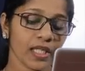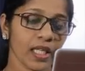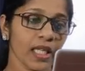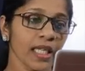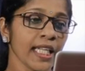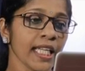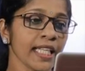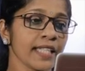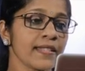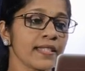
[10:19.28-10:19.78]

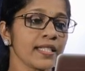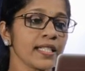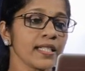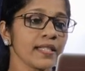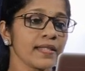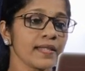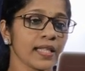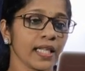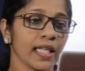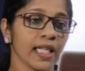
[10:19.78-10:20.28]
next
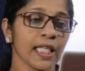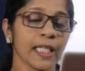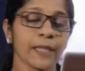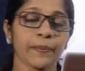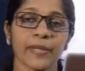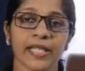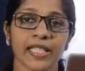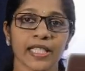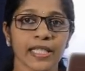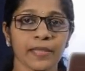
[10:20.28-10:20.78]
is
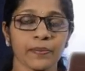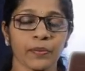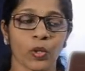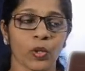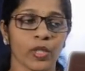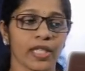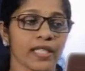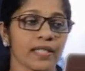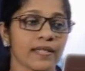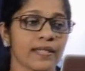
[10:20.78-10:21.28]
independent
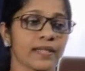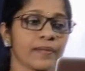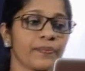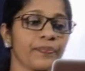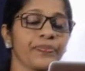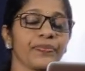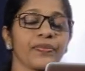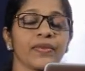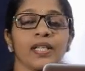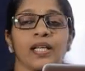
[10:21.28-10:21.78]
bodies.
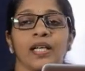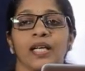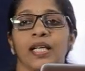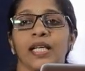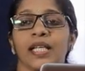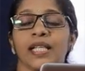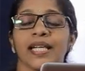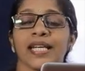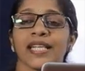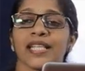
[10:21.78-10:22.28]

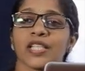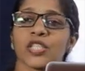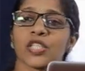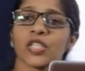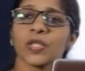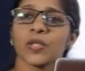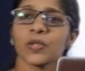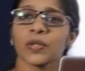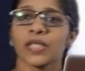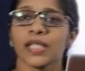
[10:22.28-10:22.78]
In
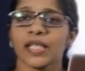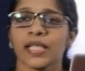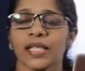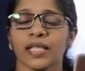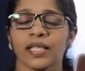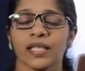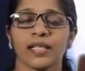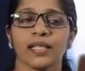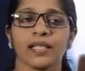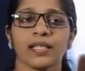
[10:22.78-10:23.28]
addition to
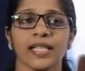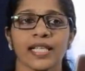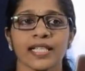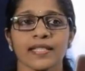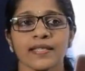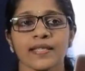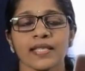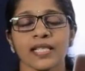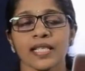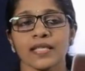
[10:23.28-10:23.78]
the
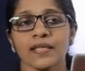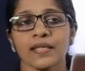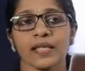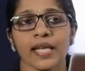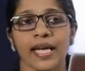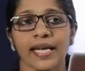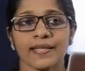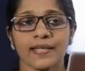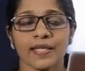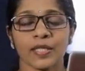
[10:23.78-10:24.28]
legislature,
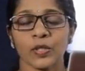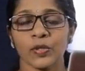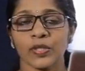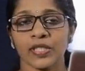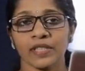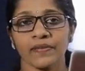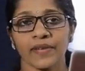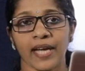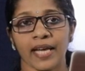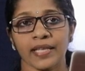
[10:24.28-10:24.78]

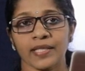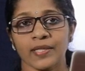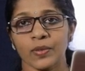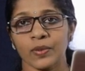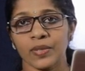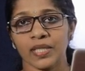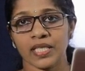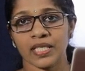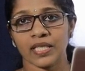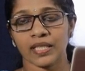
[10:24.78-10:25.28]
executive and
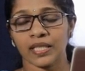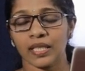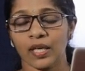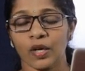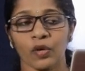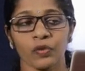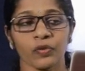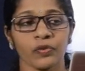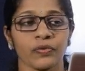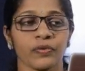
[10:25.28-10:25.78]
judiciary
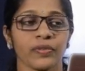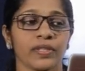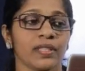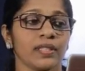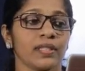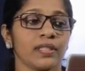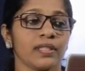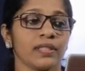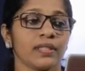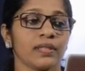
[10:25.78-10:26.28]
of
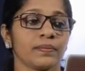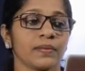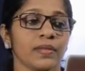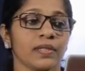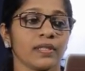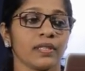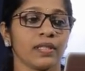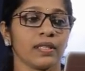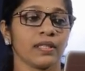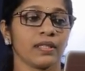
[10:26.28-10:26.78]

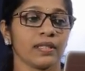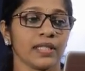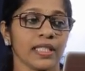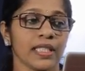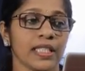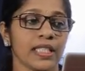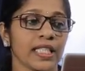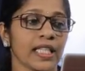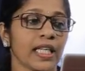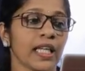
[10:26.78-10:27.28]

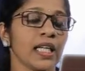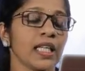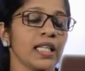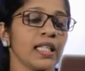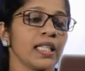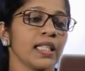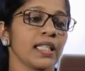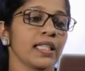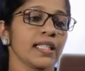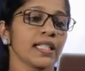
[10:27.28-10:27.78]
India,
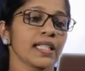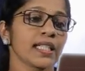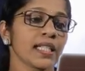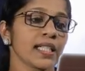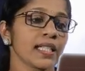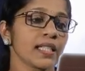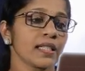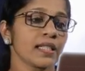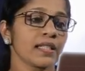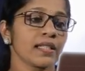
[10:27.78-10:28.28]
there
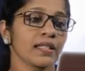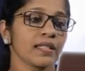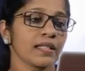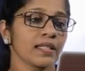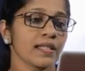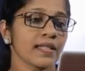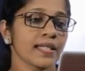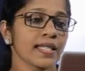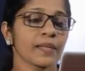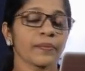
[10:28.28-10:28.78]

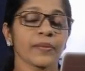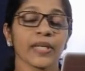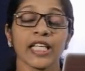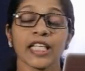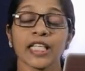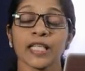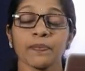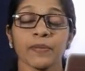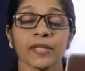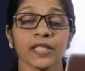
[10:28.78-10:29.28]
are some
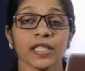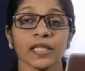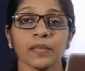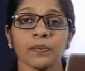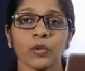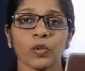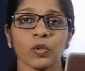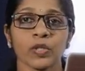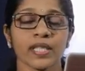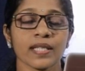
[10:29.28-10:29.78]

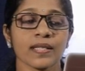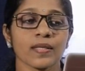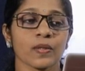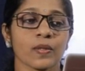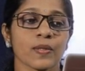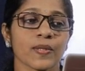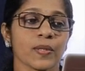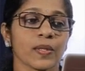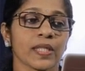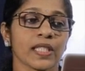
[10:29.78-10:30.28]
independent bodies
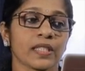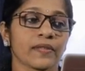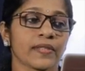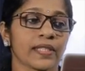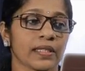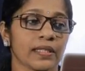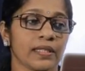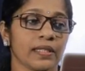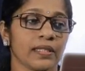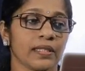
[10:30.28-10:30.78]
also in
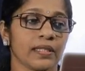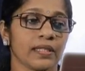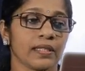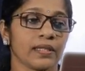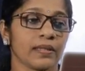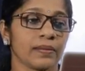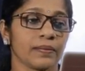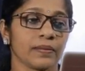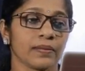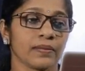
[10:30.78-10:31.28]
our
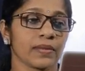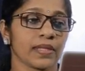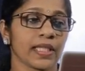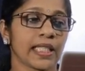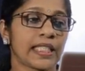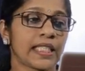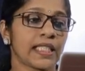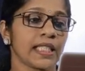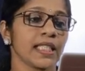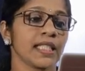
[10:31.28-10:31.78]

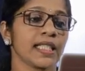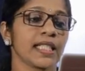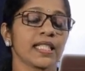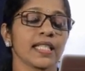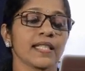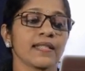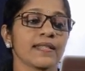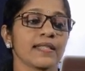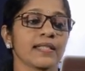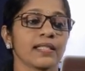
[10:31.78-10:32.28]
country, that
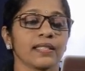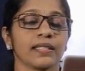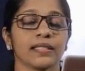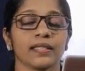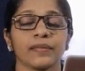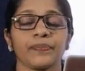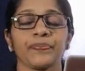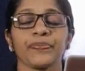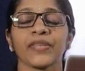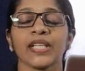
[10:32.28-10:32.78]
is
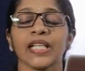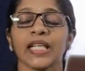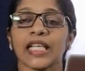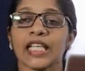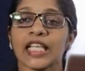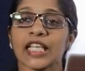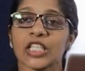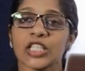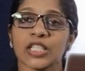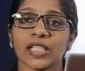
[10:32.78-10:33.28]

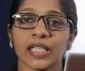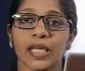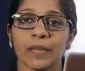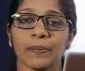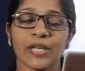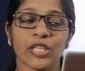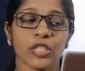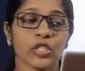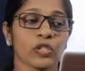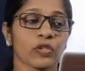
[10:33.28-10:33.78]
Election
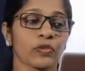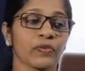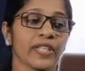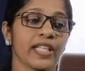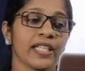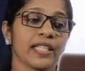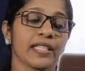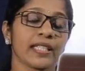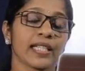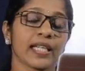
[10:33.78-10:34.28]
Commission of
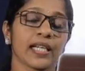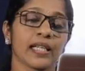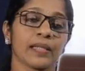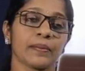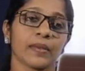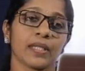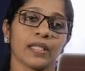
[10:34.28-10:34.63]
India